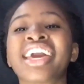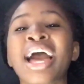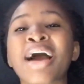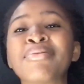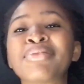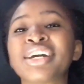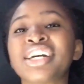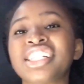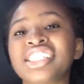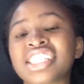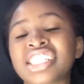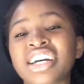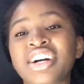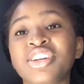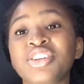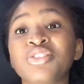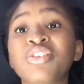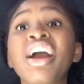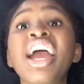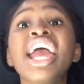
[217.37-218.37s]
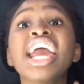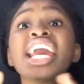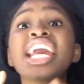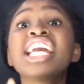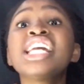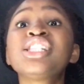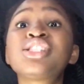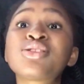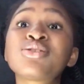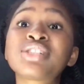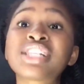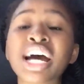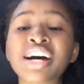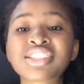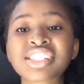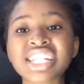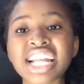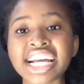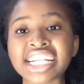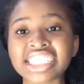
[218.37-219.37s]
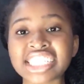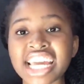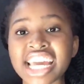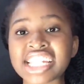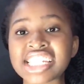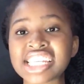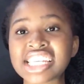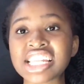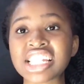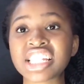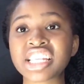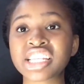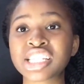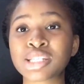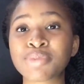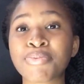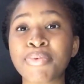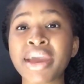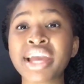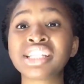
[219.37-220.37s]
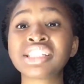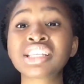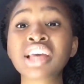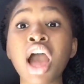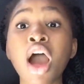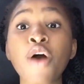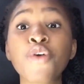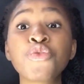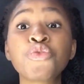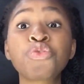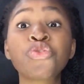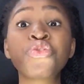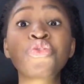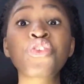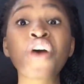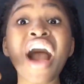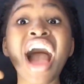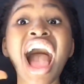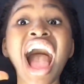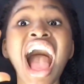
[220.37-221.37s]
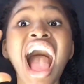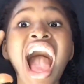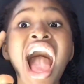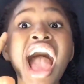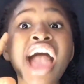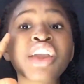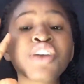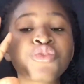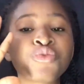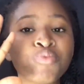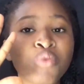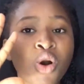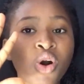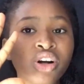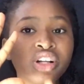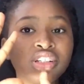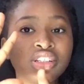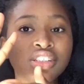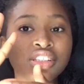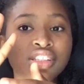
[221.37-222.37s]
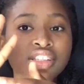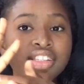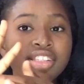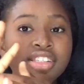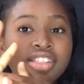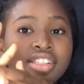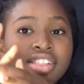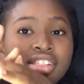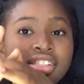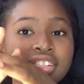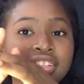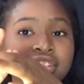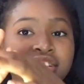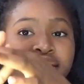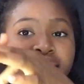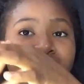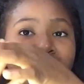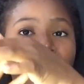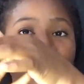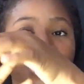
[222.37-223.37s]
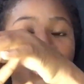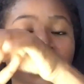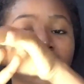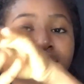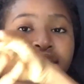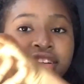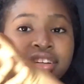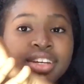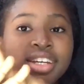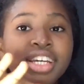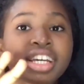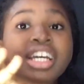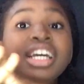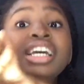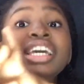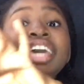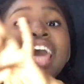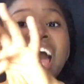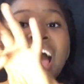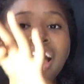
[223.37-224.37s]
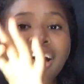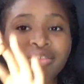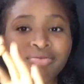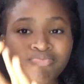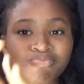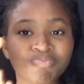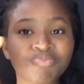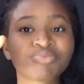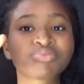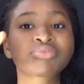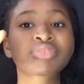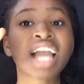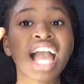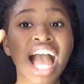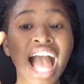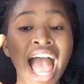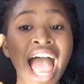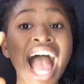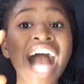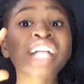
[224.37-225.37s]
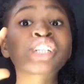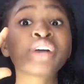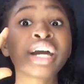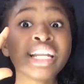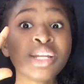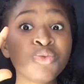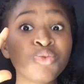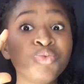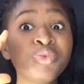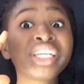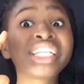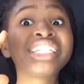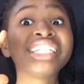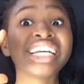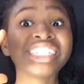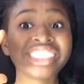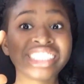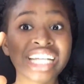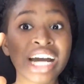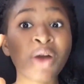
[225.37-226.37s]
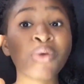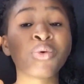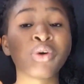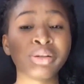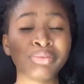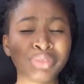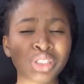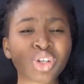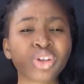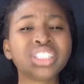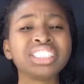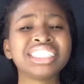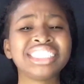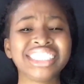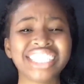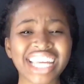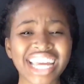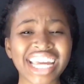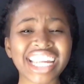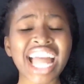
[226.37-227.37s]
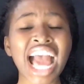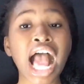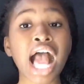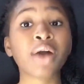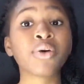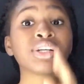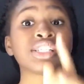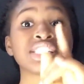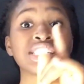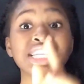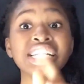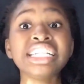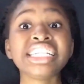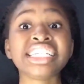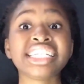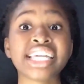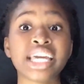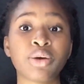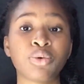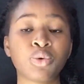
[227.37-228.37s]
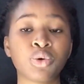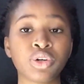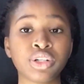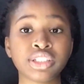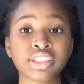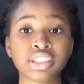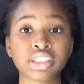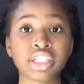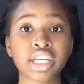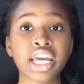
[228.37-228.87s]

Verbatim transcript: okay i'm gonna tell you in 2013 they spent five months yeah i actually witnessed that one because then i was still in year one